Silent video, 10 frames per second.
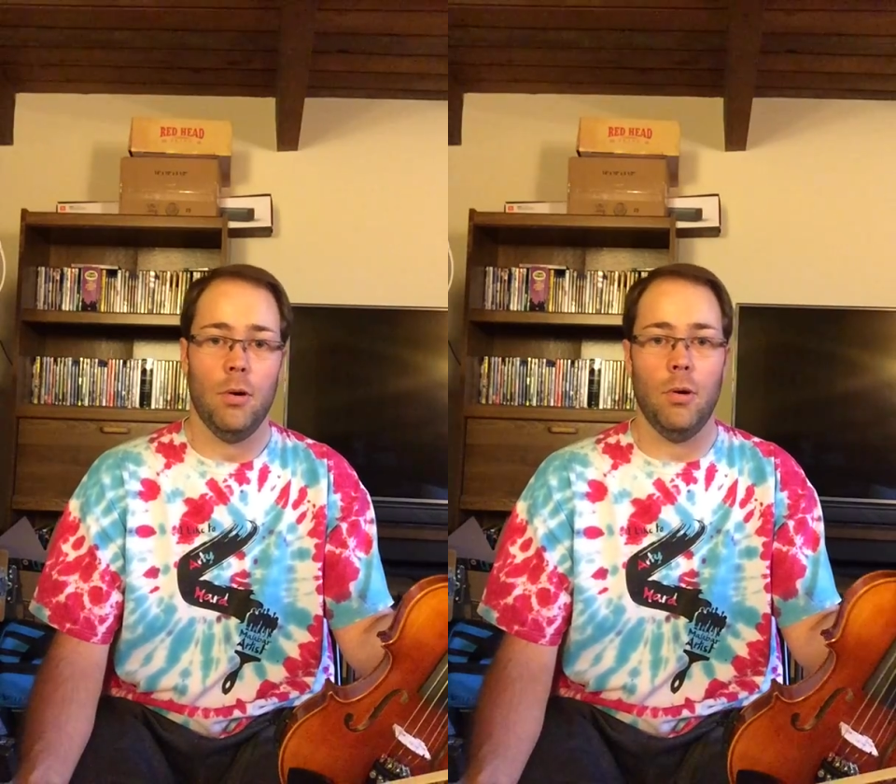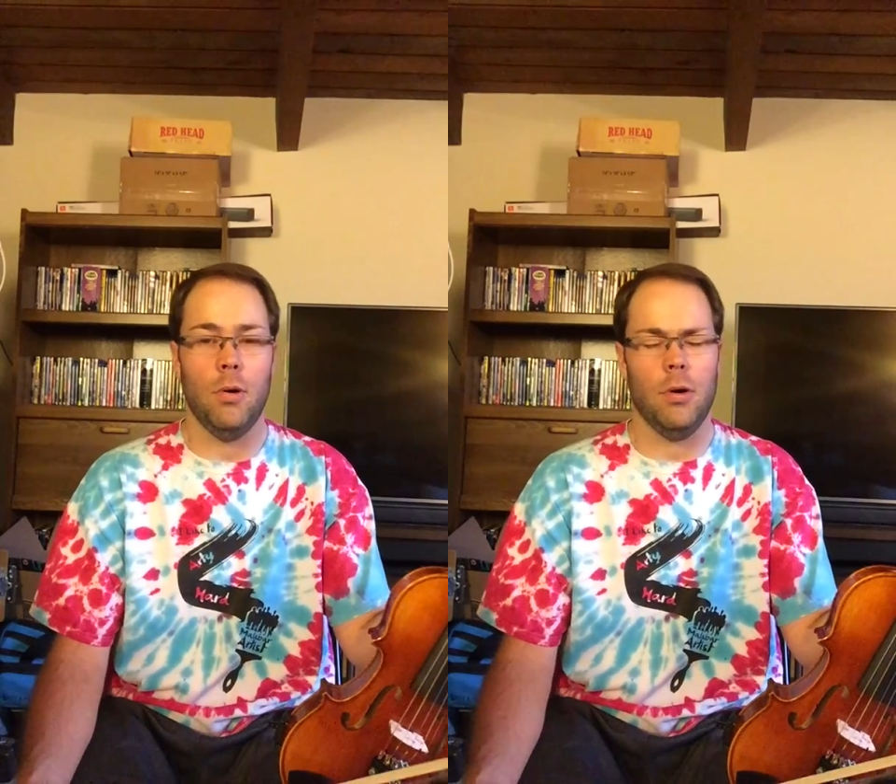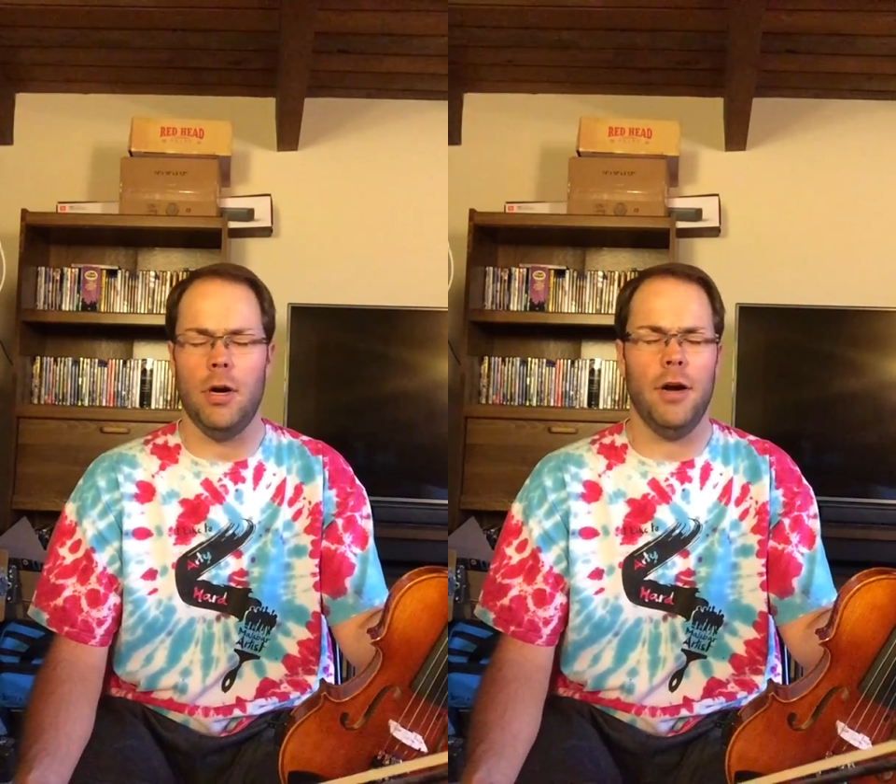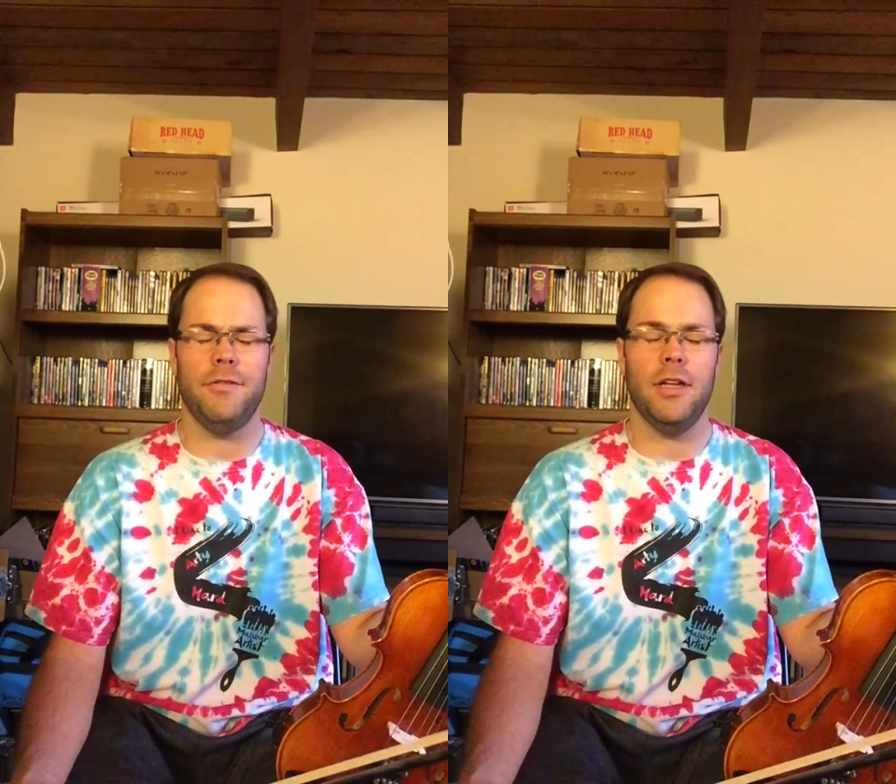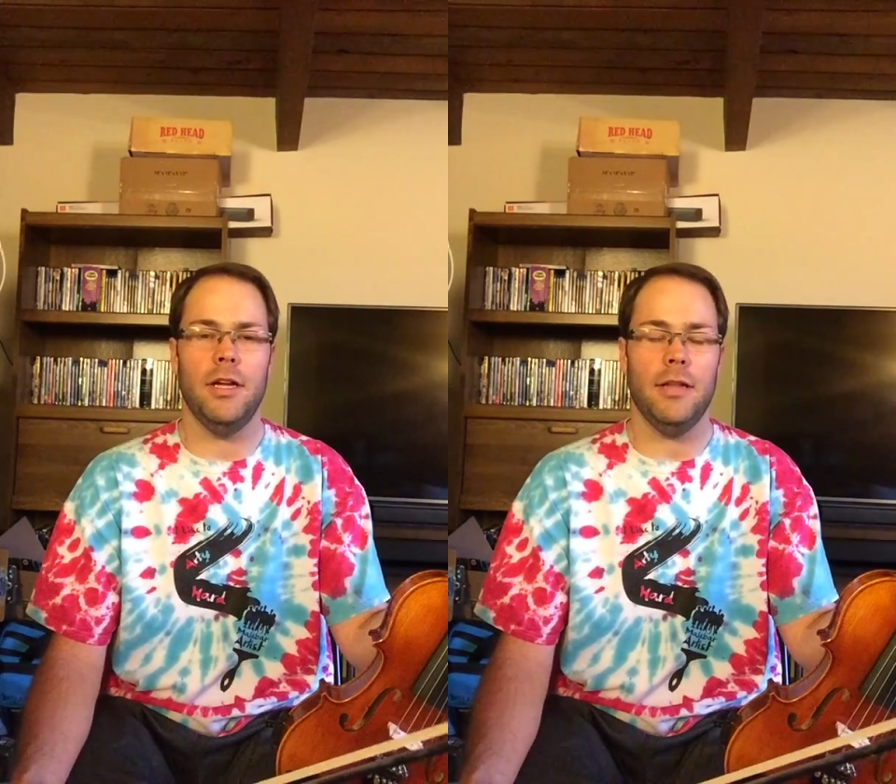or of
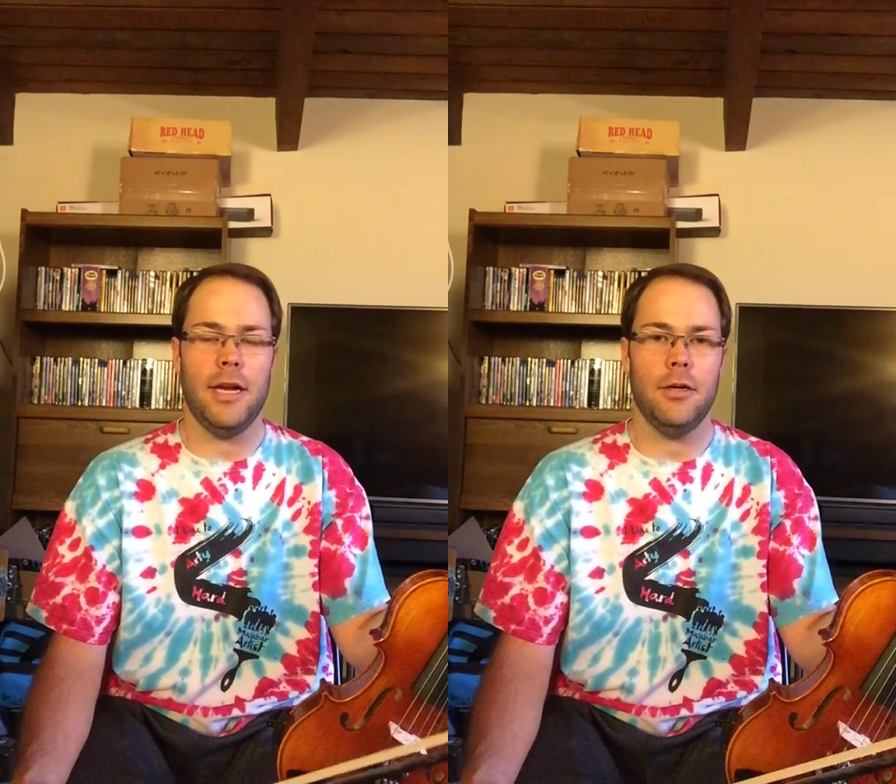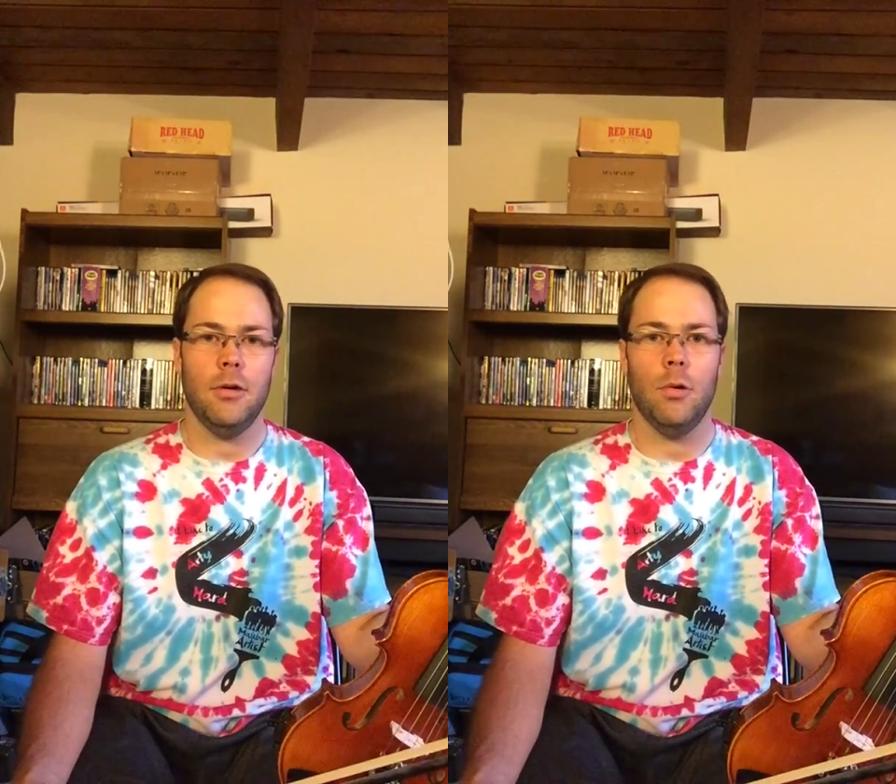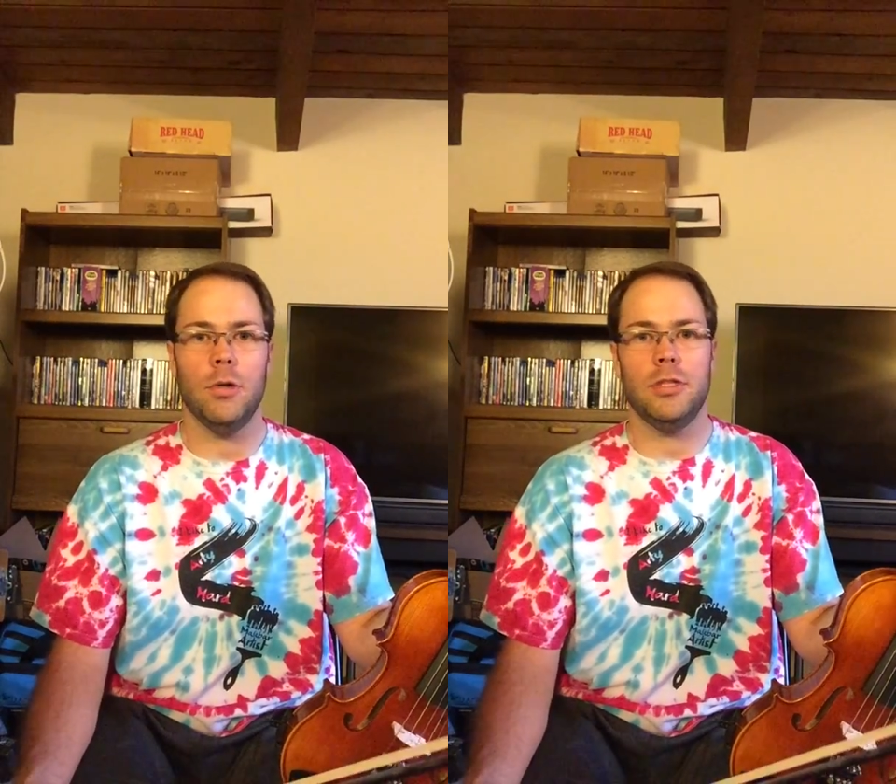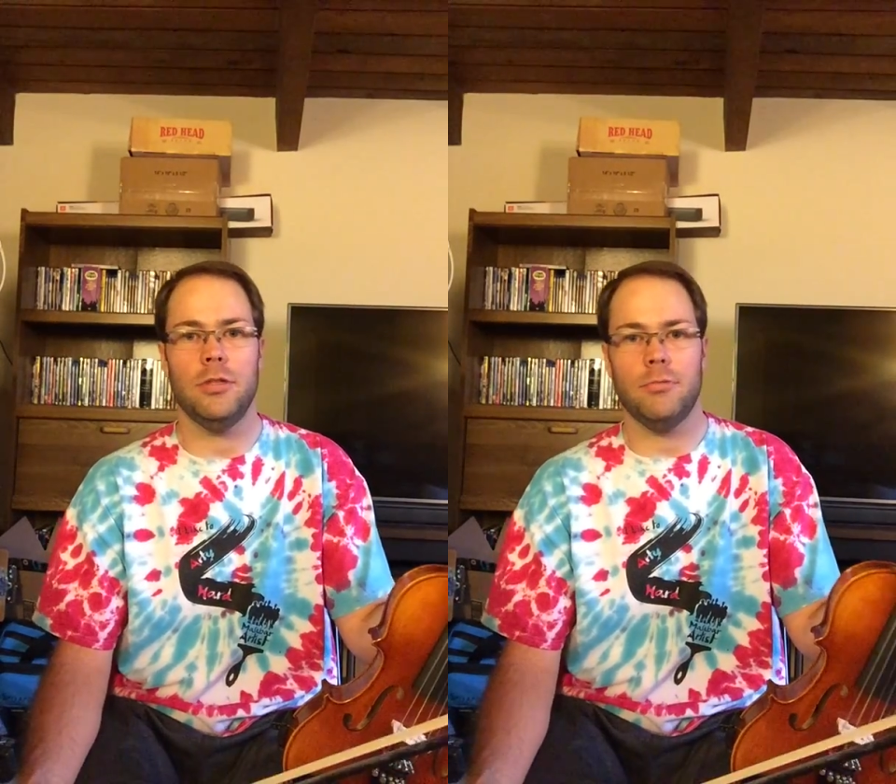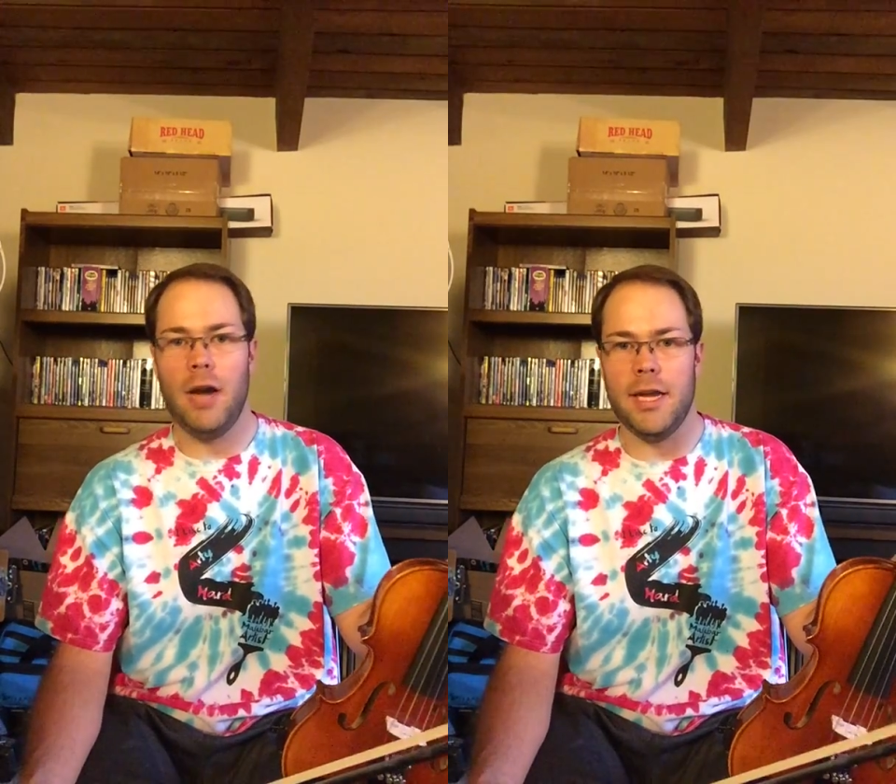the letter or to
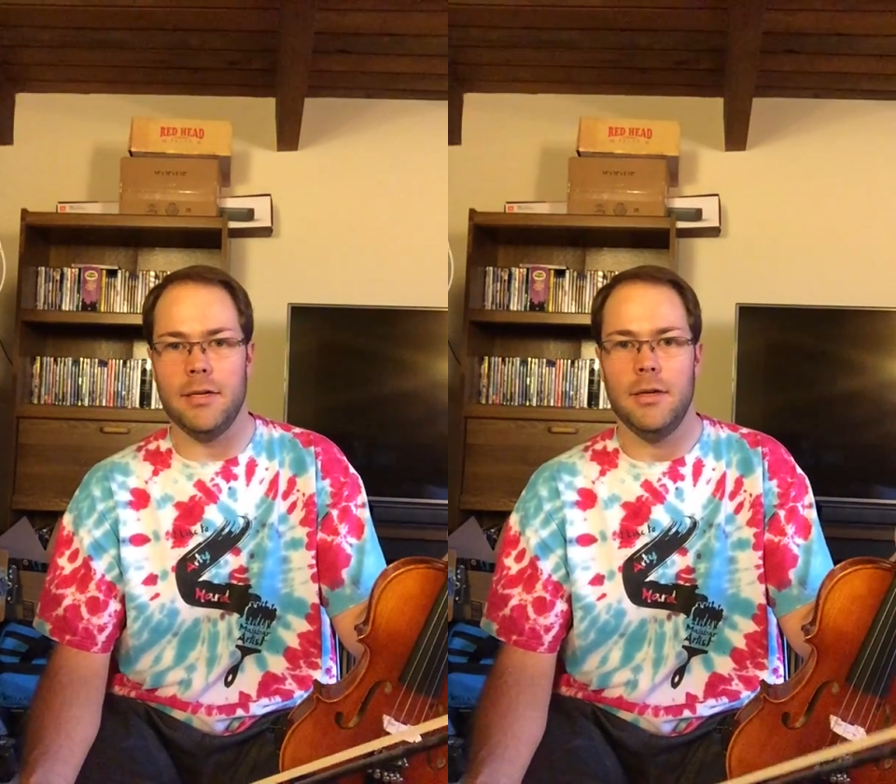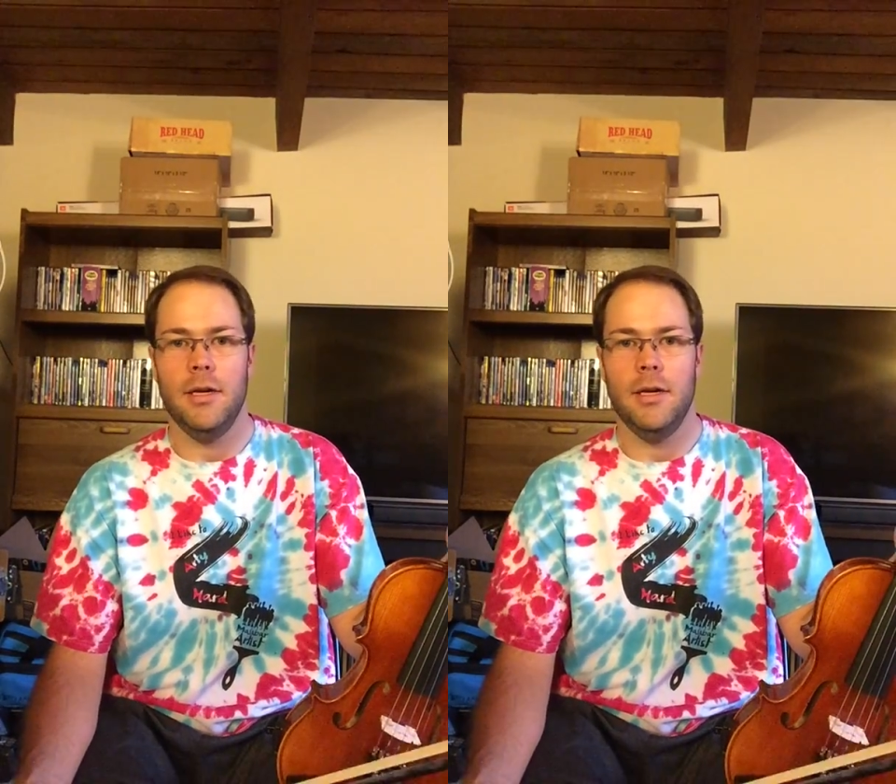the right.